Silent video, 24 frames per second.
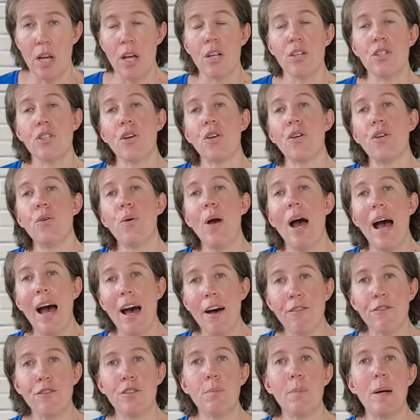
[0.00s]
So you
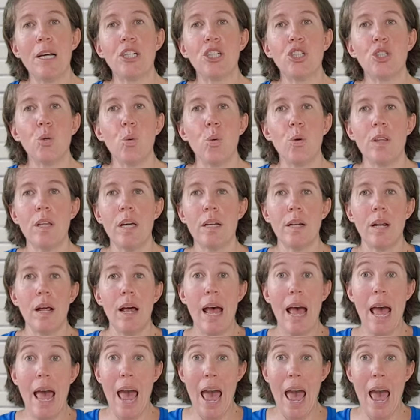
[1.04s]
have to make sure that